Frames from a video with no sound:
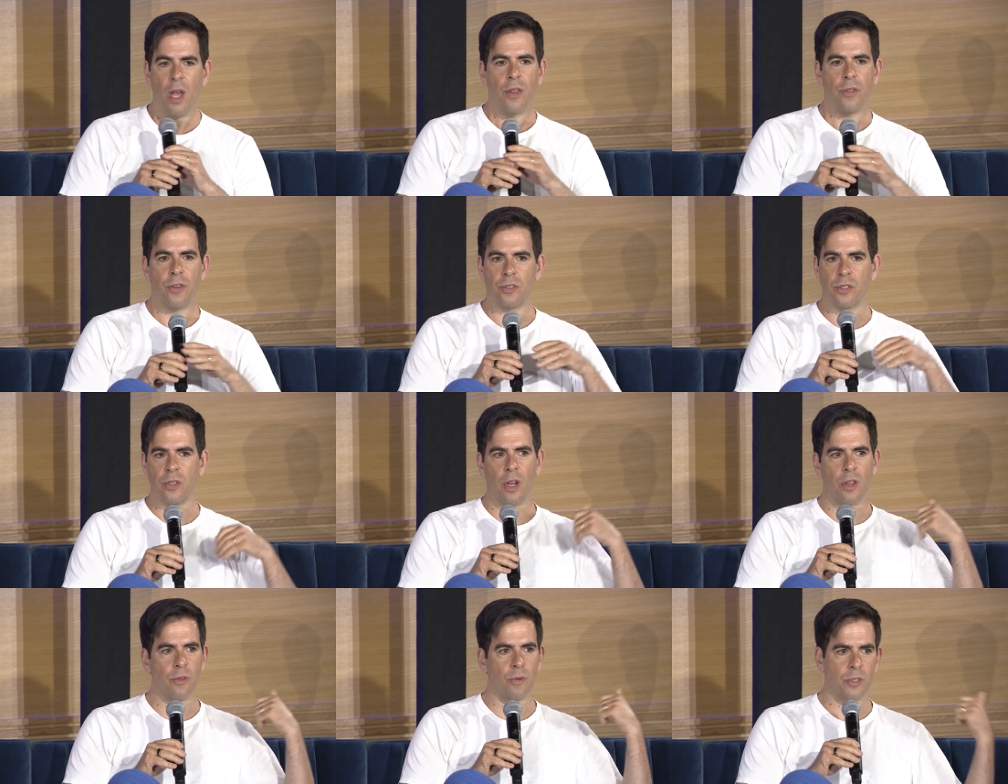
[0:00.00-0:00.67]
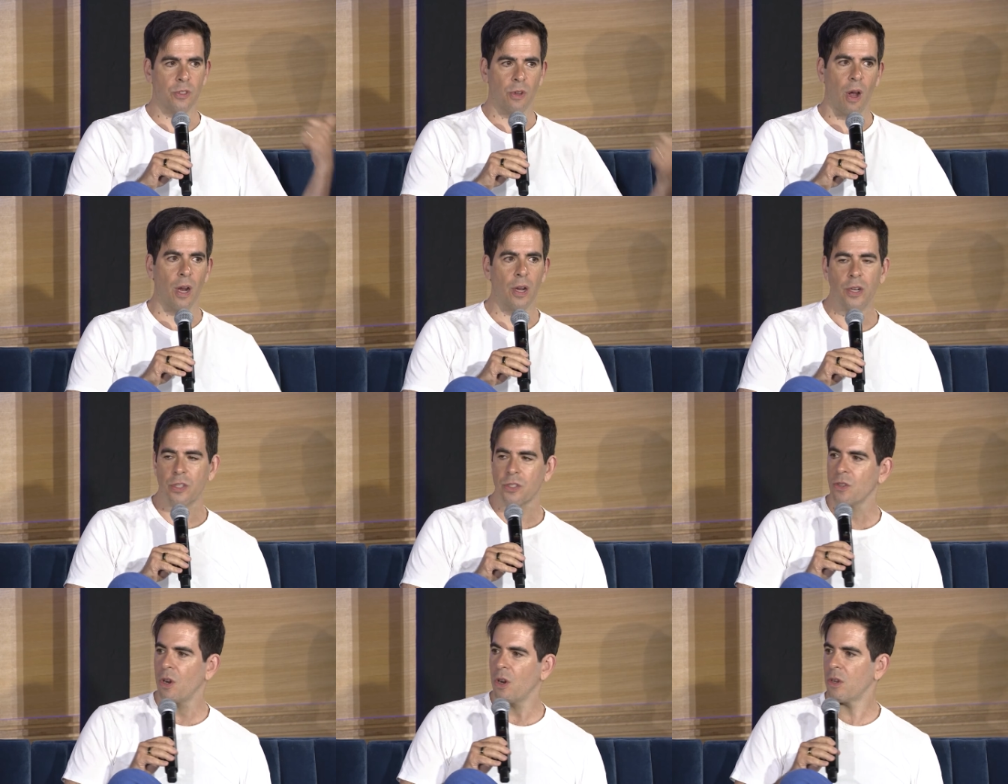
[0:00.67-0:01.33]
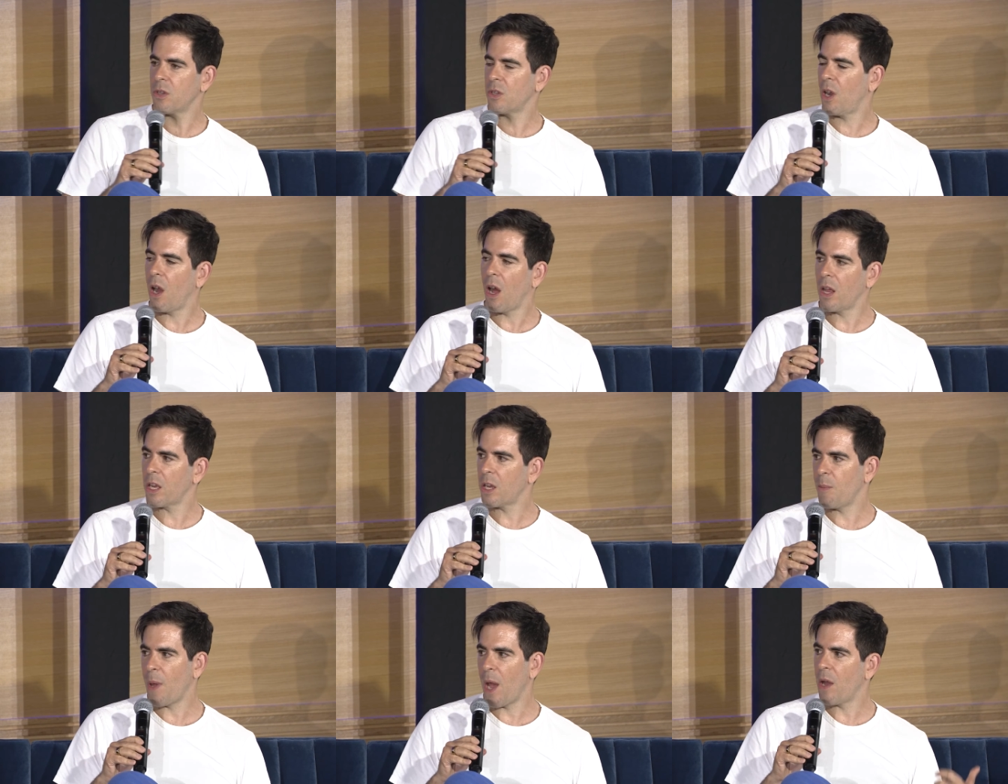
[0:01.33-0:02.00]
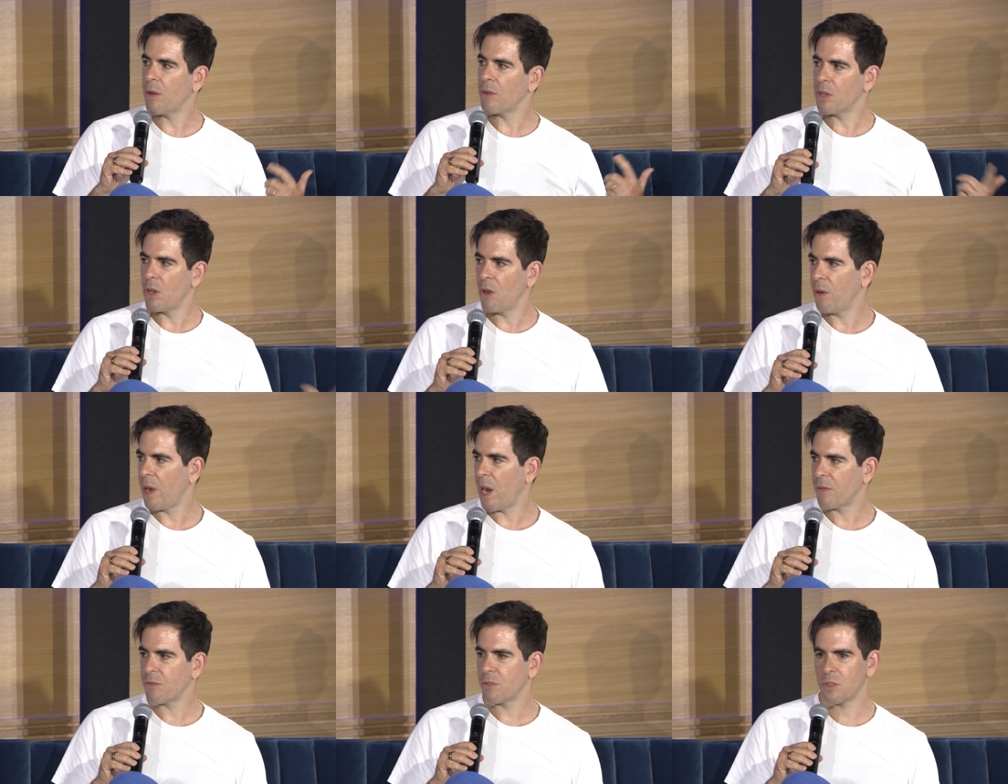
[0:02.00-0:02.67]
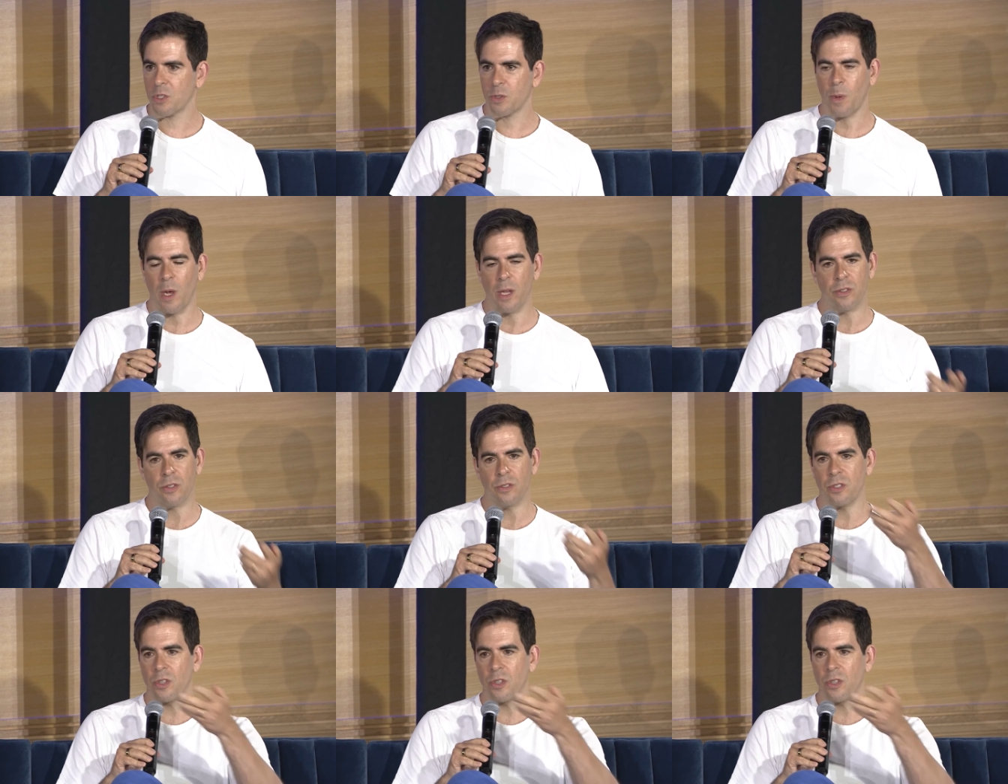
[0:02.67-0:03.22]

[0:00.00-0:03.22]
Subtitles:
There's another one. So I'm going to start calling them out and going after the sponsors.